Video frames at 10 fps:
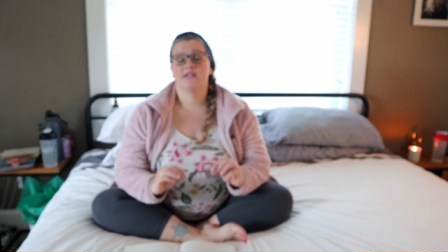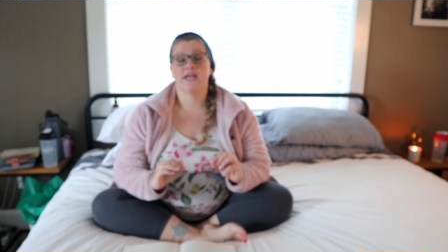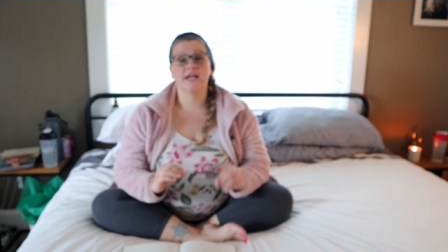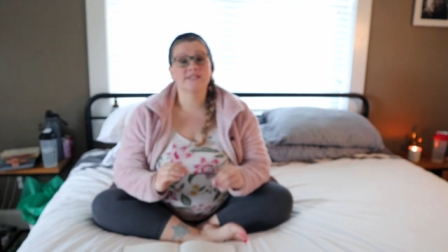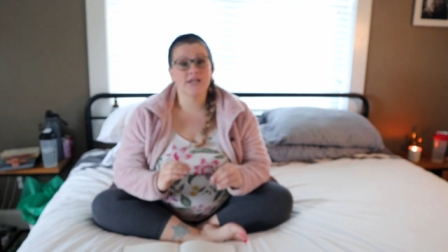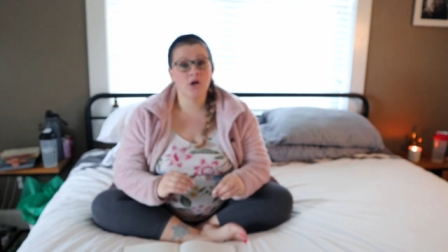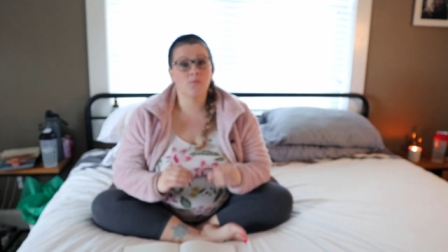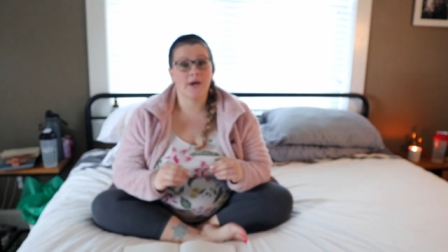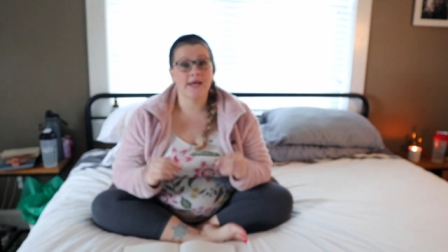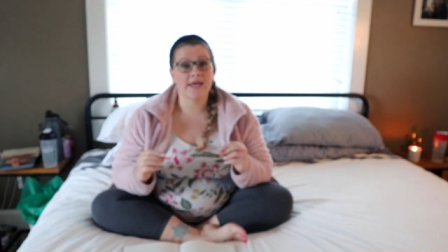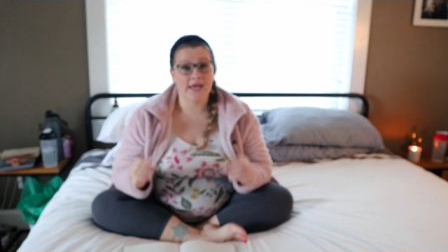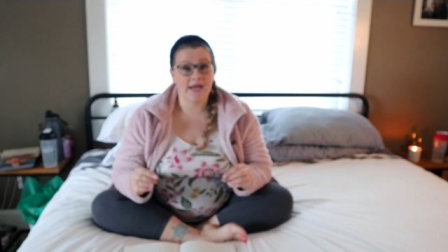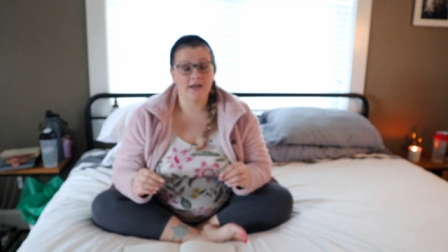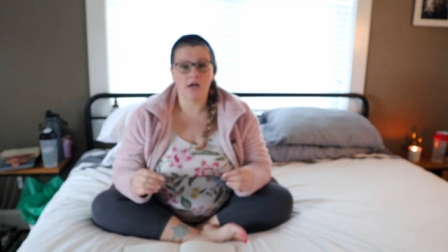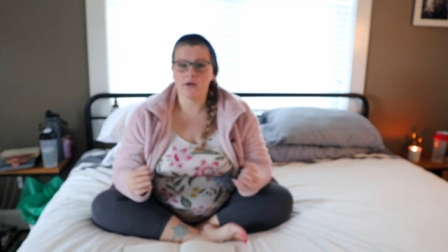Get done what I
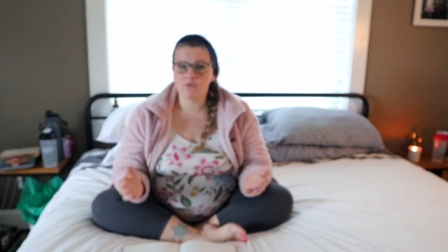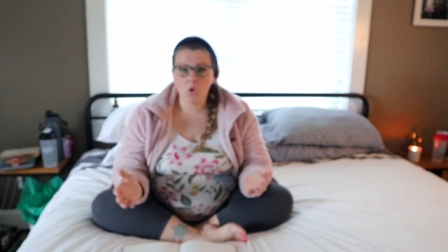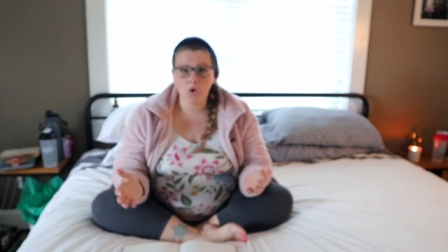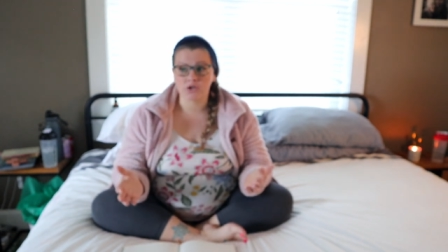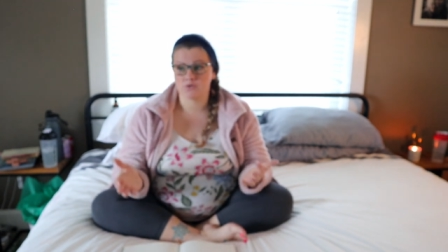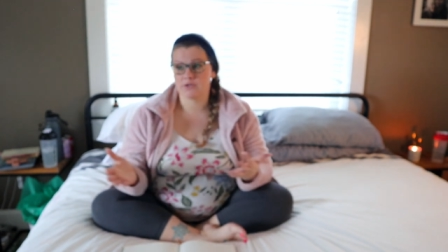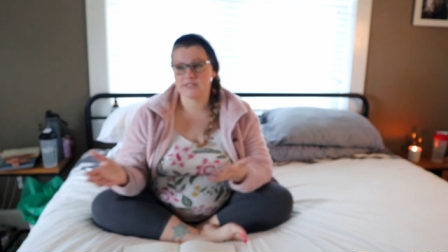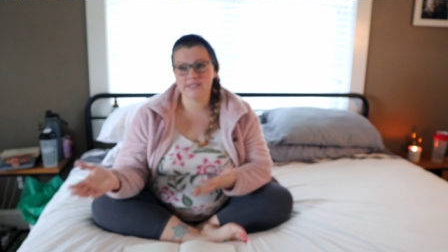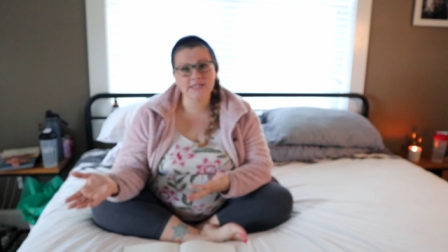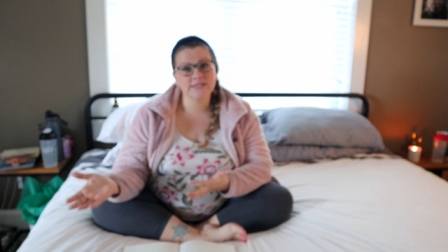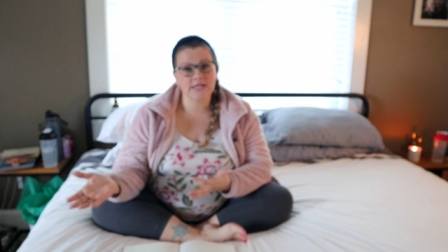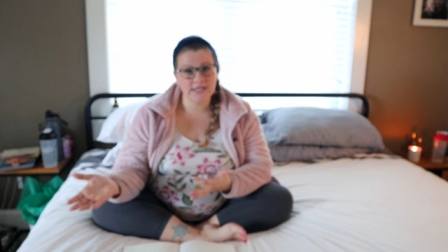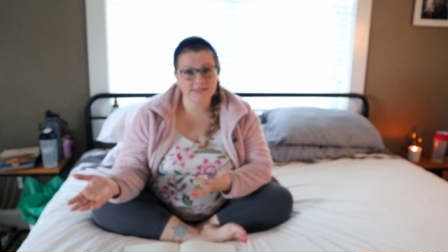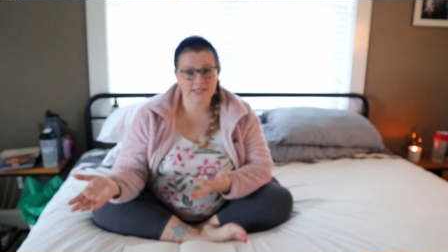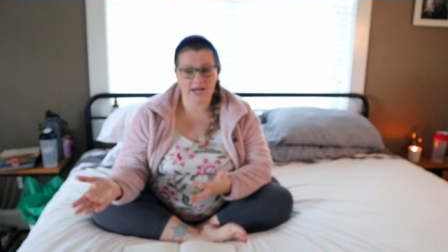can, and of course with 6
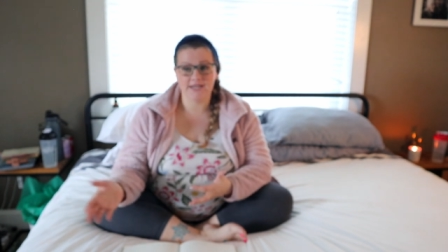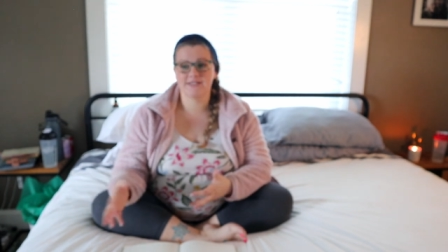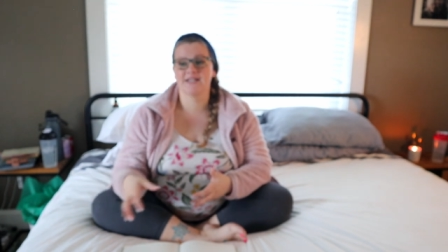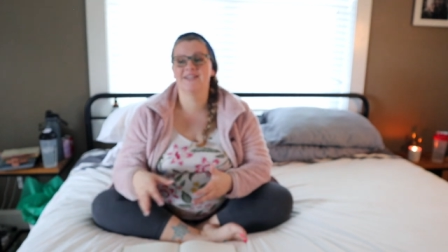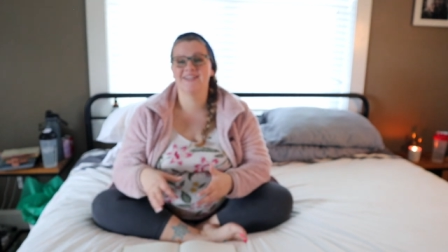kids, guys,